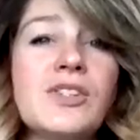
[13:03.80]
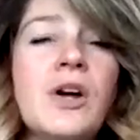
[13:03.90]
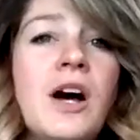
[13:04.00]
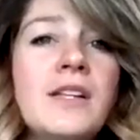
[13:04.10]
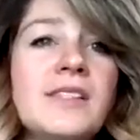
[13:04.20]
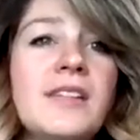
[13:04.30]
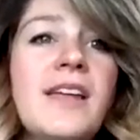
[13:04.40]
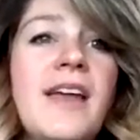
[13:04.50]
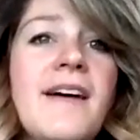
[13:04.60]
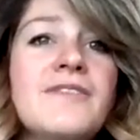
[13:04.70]
You
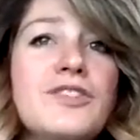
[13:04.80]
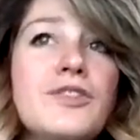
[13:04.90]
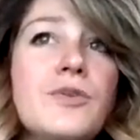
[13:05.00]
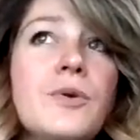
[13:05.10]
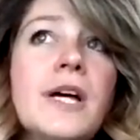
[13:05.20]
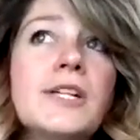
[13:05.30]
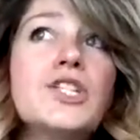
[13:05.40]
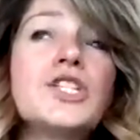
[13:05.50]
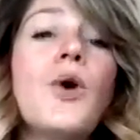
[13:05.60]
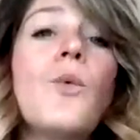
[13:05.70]
constantly have to
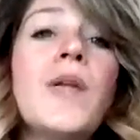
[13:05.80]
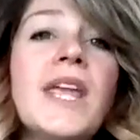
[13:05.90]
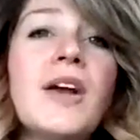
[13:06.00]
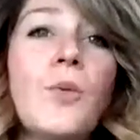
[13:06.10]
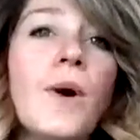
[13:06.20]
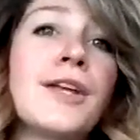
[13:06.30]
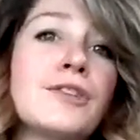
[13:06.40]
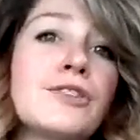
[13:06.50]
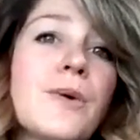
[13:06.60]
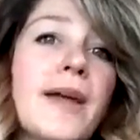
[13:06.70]
tweak what
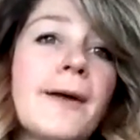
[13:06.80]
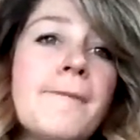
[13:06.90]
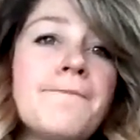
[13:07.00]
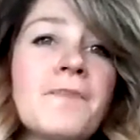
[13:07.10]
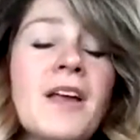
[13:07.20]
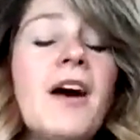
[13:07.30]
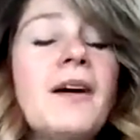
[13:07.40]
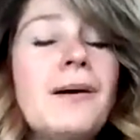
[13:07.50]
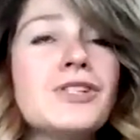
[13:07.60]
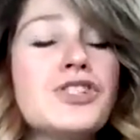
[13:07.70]
you're doing.
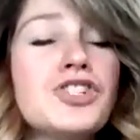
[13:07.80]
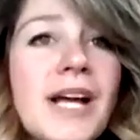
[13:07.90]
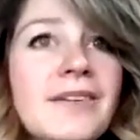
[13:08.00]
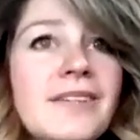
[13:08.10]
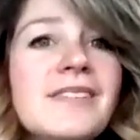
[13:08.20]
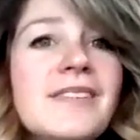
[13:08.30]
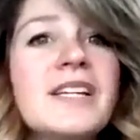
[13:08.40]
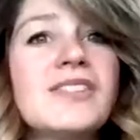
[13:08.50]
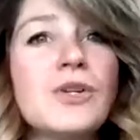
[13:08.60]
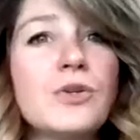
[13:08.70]
Your checklist and
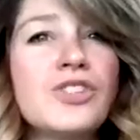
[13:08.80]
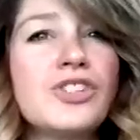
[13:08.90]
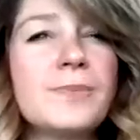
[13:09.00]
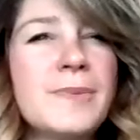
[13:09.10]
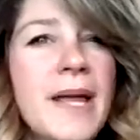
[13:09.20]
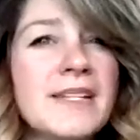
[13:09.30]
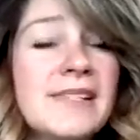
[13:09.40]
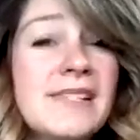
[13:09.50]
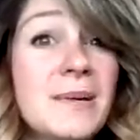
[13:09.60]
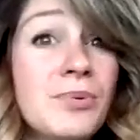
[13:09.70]
things, those should
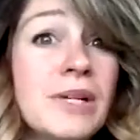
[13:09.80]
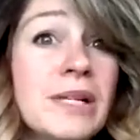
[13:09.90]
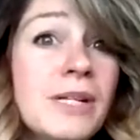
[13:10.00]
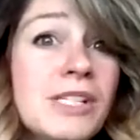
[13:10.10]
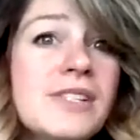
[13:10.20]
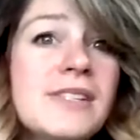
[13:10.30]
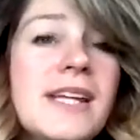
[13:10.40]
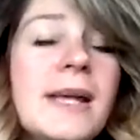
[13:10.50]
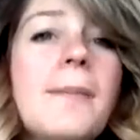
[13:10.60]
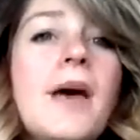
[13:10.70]
stay pretty much the
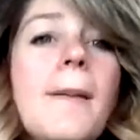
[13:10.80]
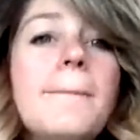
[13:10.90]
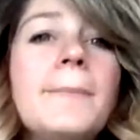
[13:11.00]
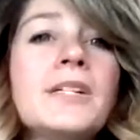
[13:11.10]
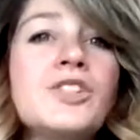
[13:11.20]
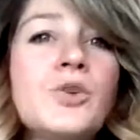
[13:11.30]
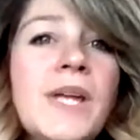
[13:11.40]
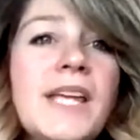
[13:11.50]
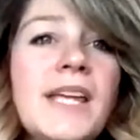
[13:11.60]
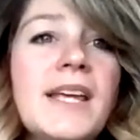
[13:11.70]
same, but
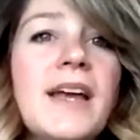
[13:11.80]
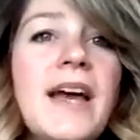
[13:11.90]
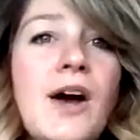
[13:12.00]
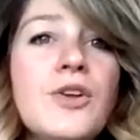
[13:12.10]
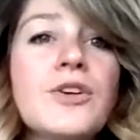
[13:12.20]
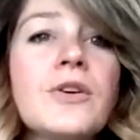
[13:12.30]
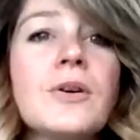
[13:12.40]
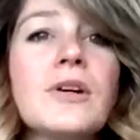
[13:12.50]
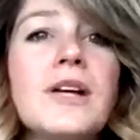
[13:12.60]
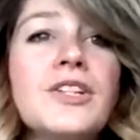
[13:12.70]
tweaking how you're